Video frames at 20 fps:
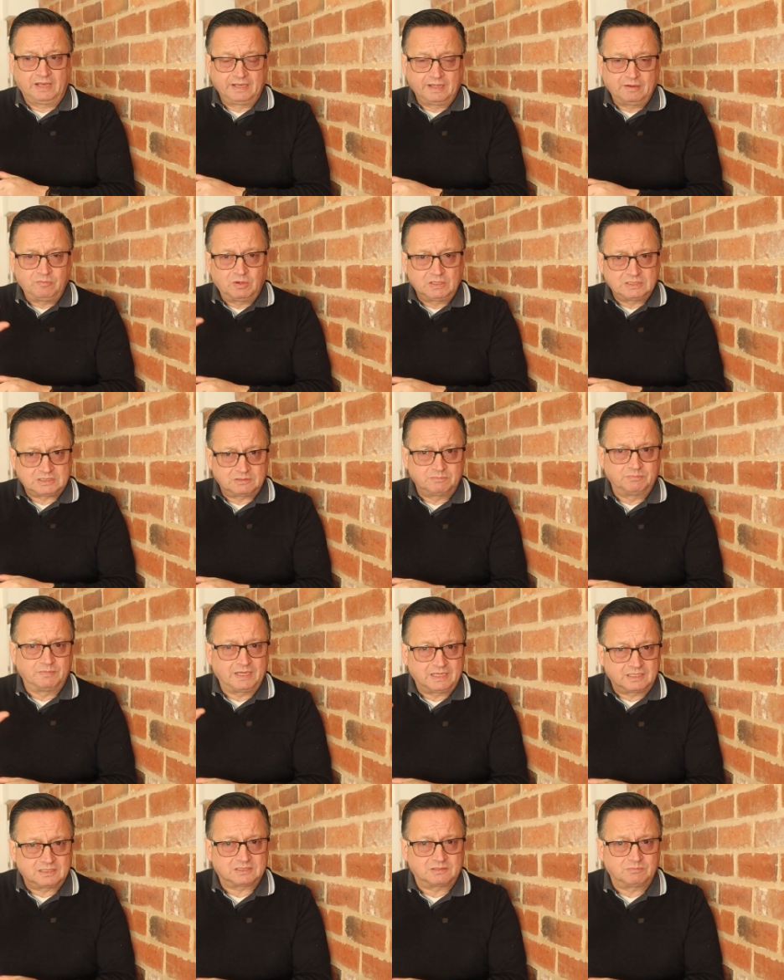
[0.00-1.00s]
And they want to
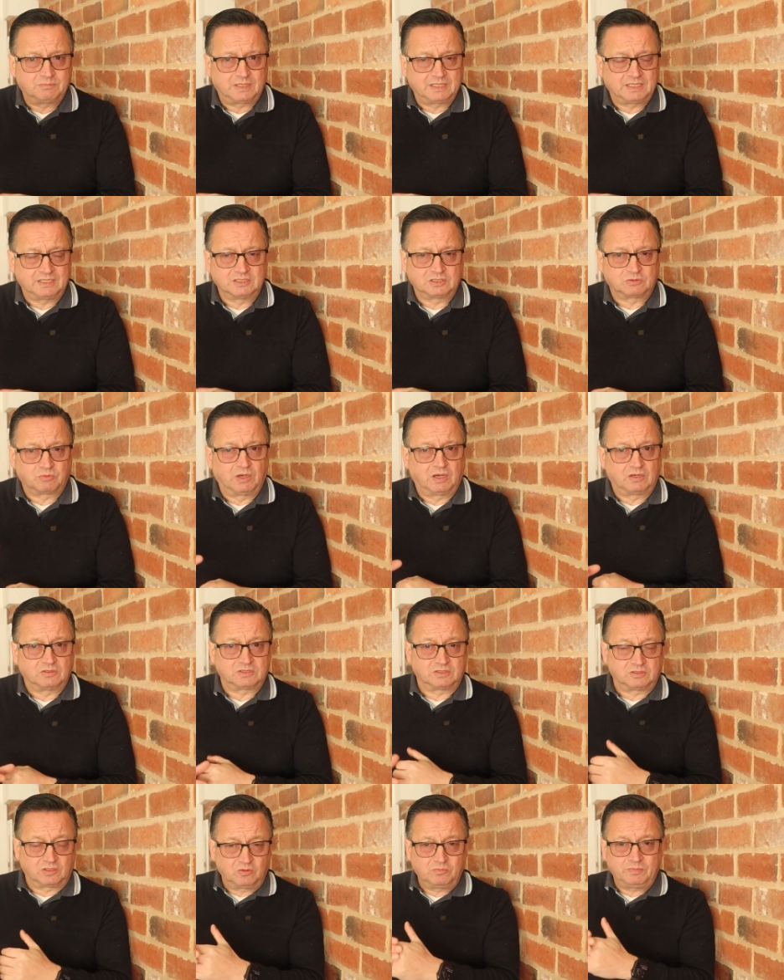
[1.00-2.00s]
make some money as well.
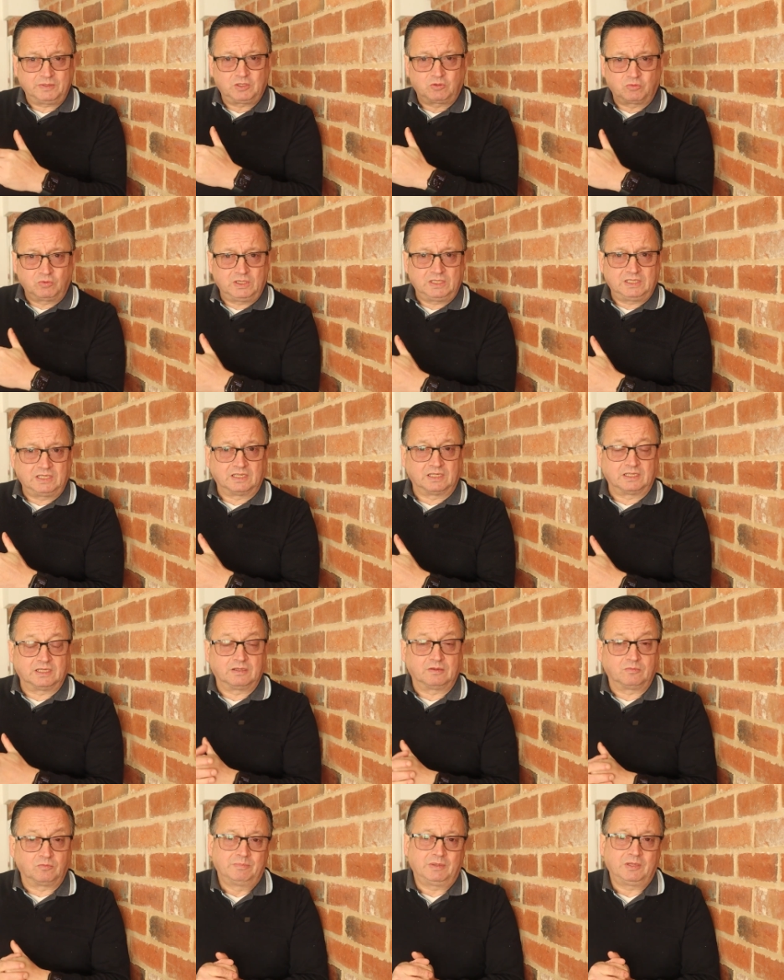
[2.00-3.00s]
So don't be greedy in
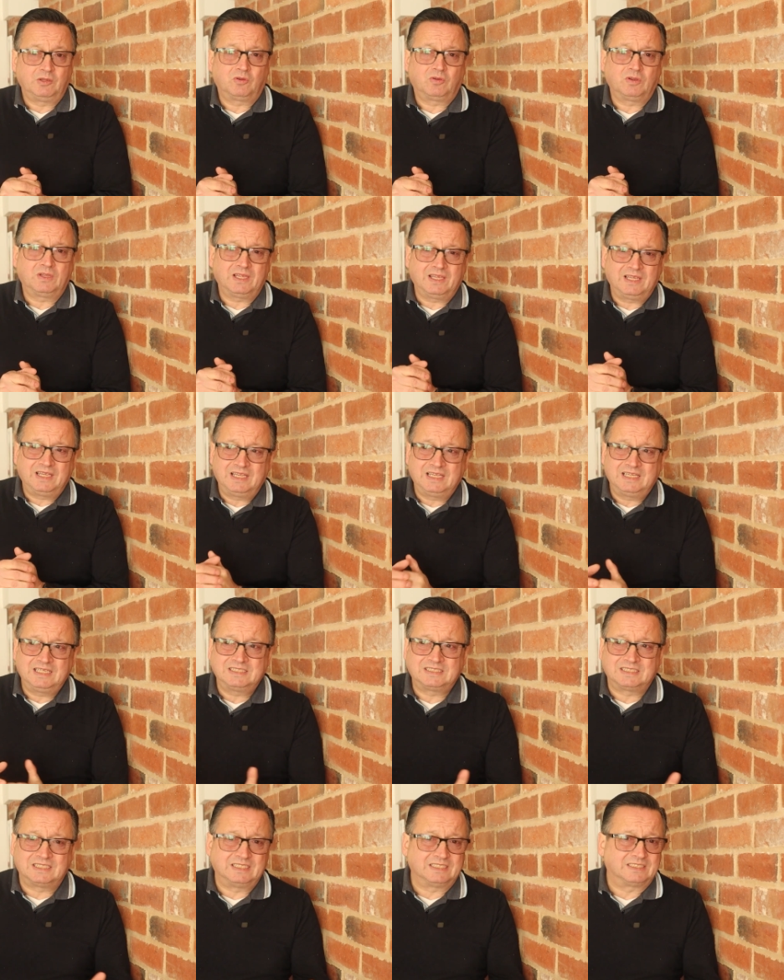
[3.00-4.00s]
it. But you could
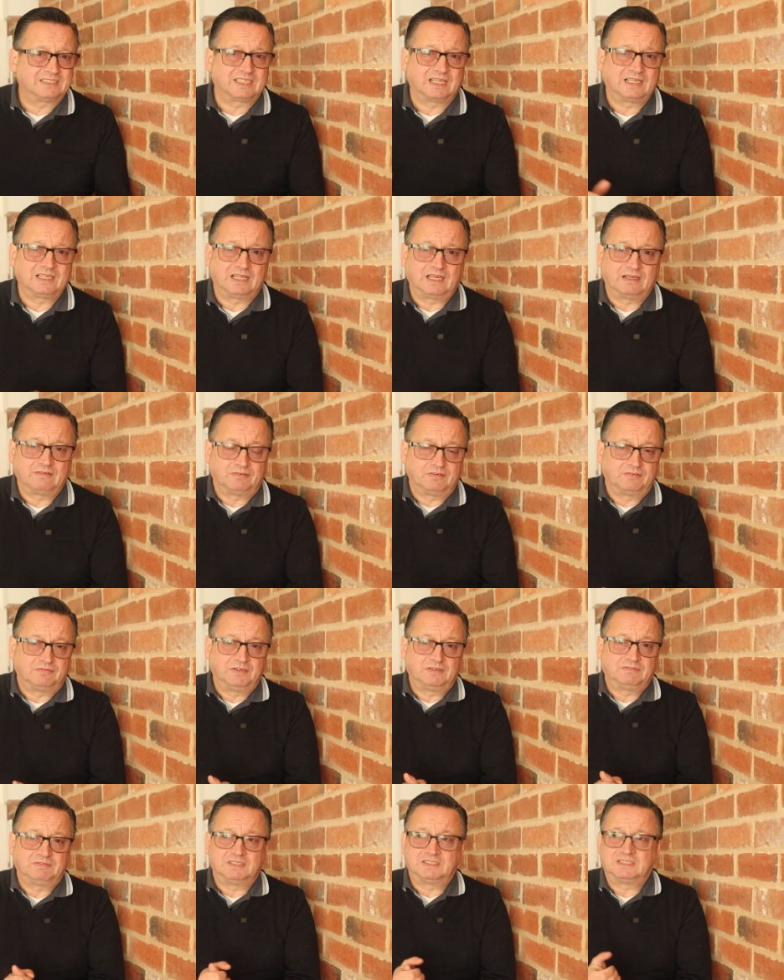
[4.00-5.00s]
easily sell that for
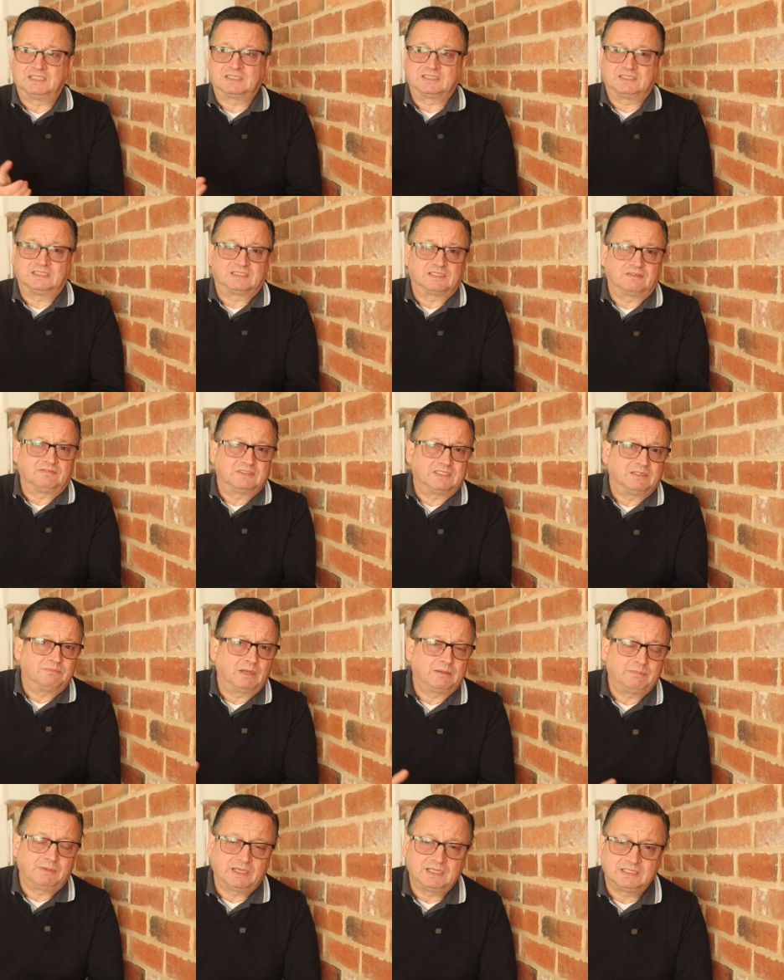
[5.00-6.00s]
50, 60, 70,
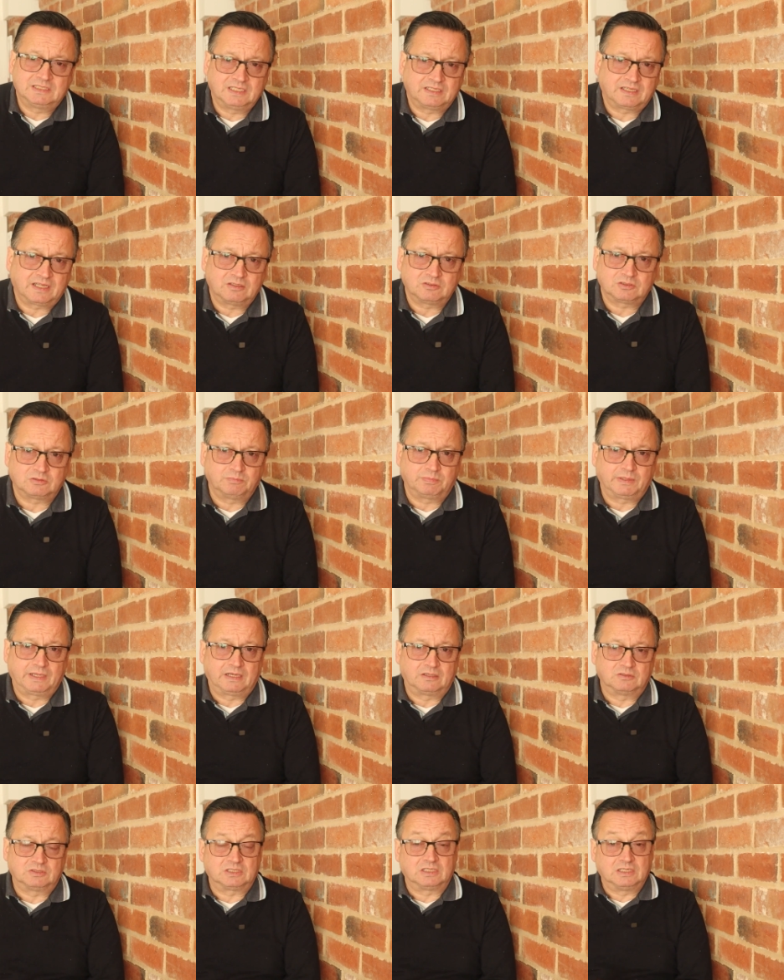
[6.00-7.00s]
maybe 80,000
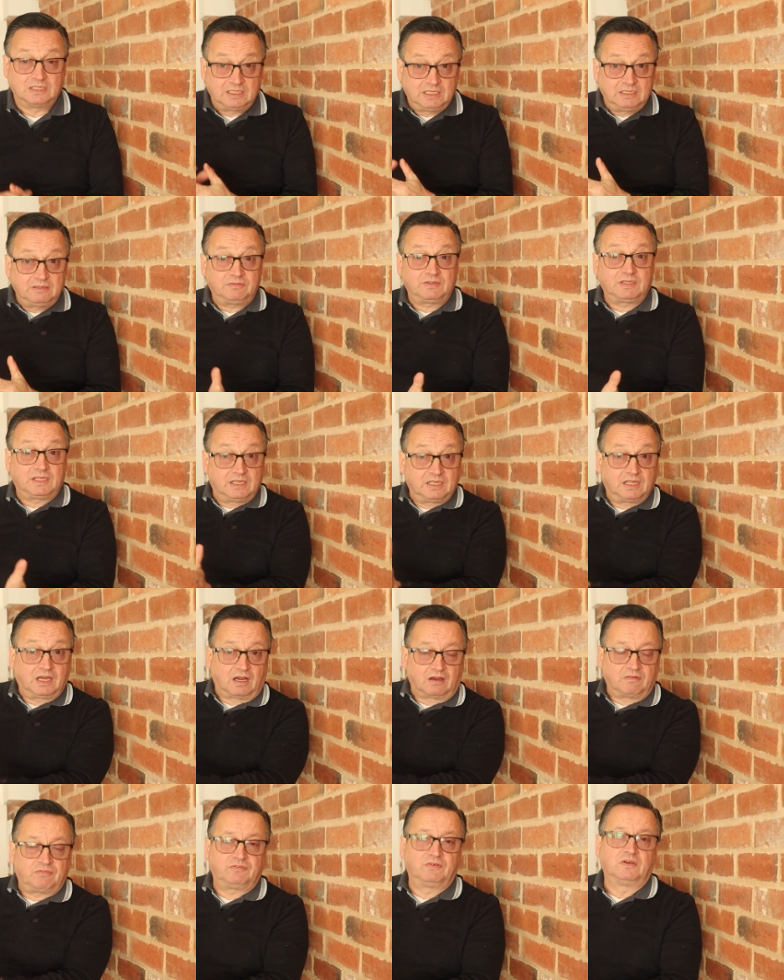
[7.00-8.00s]
pounds, leaving
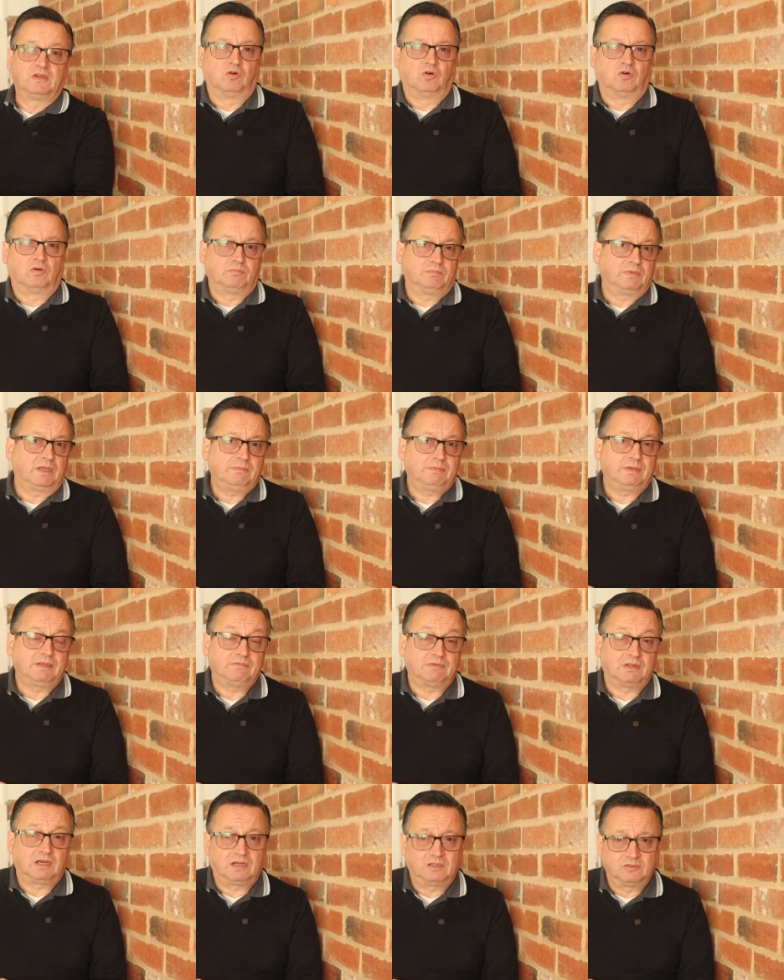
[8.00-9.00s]
enough for maybe
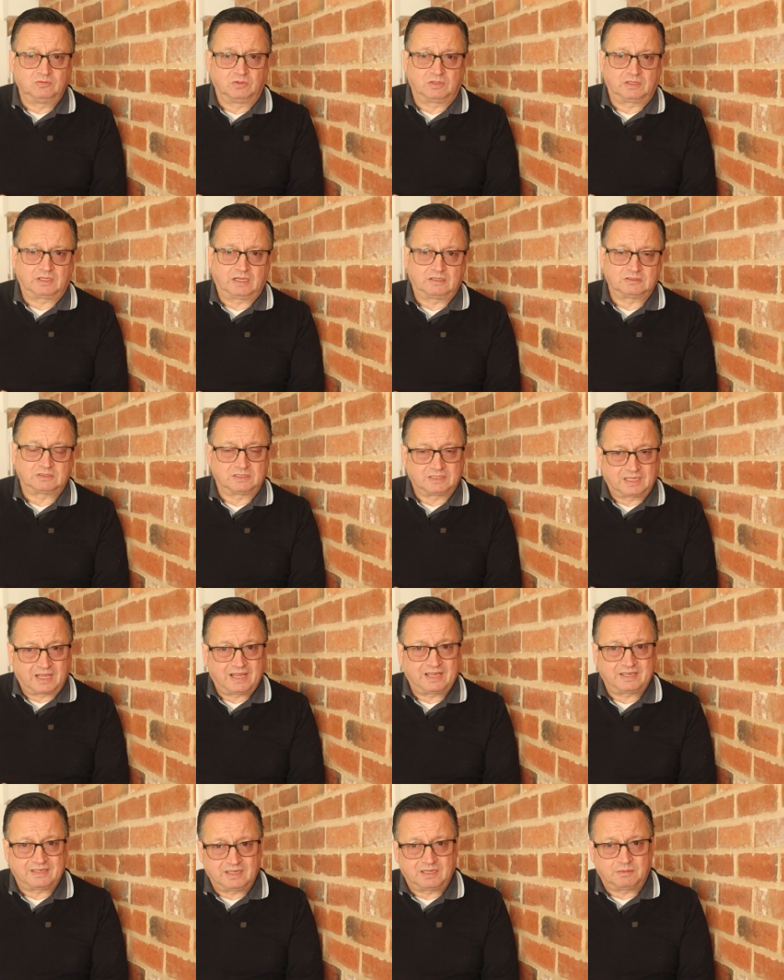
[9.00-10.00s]
even 100,000
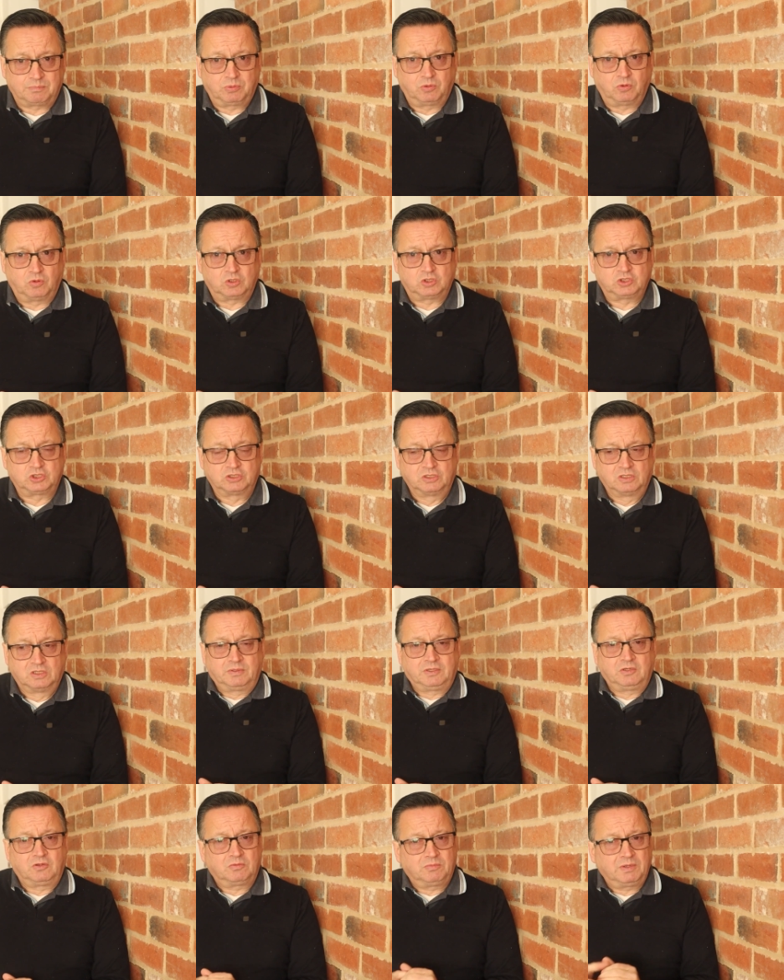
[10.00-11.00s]
at a push.
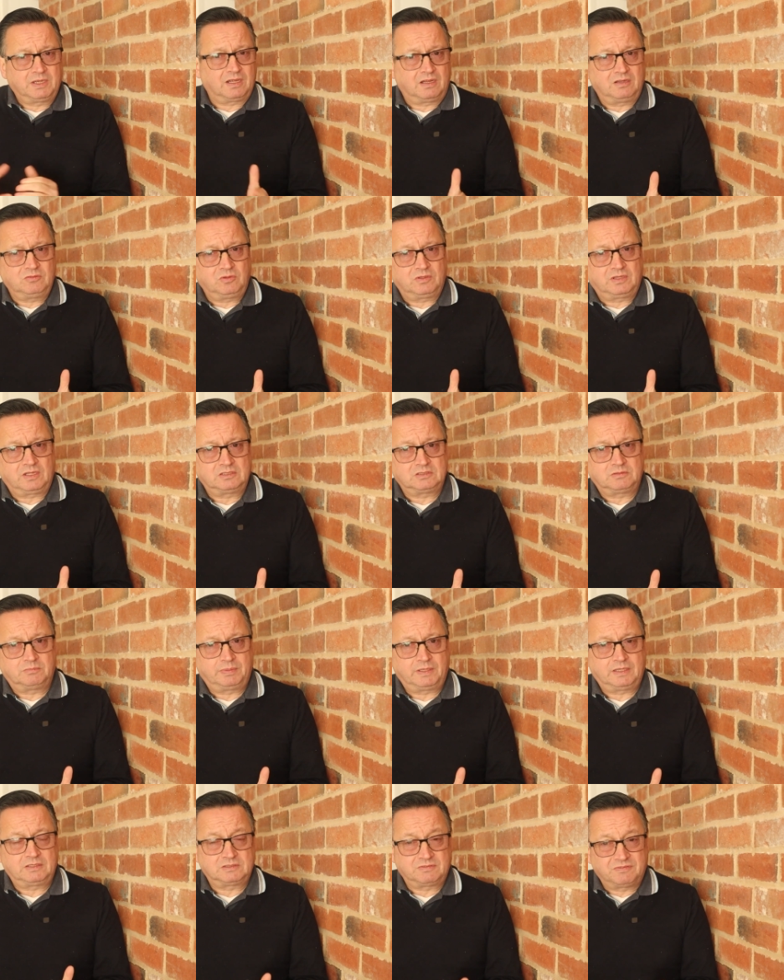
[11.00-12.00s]
But you can make
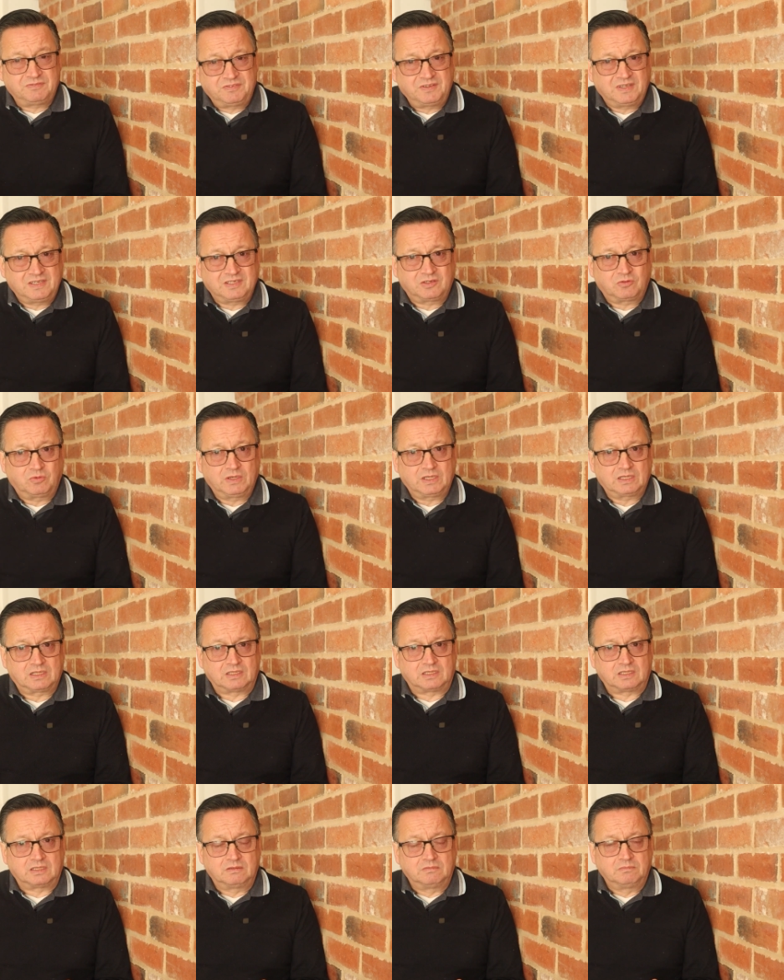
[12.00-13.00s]
100,000 pounds fairly
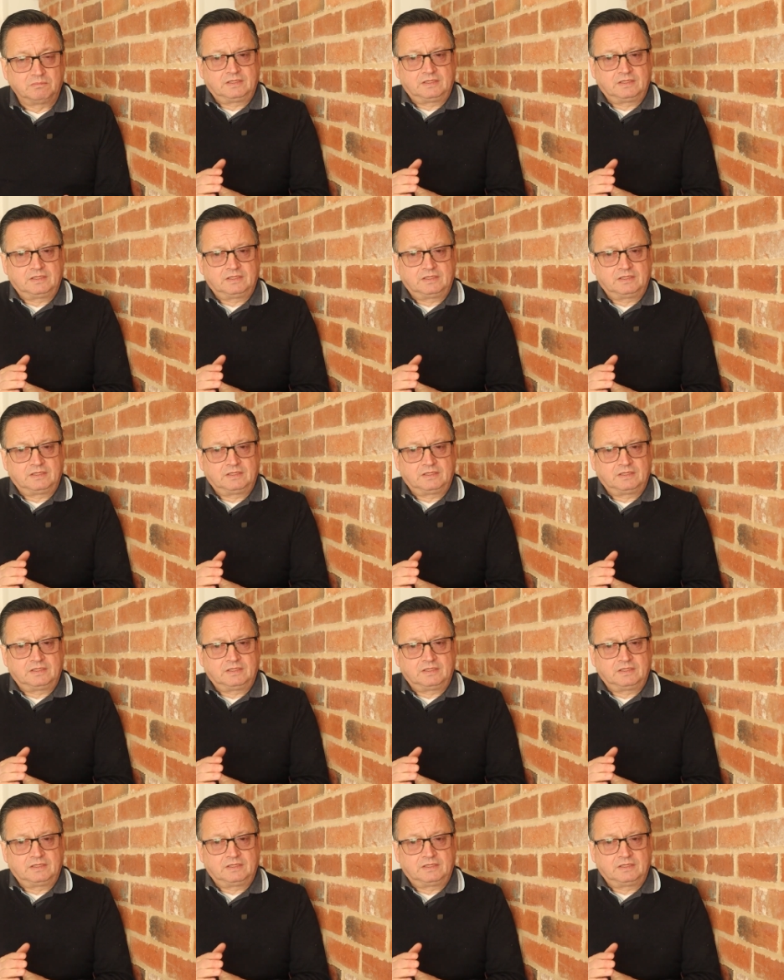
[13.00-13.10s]
quickly.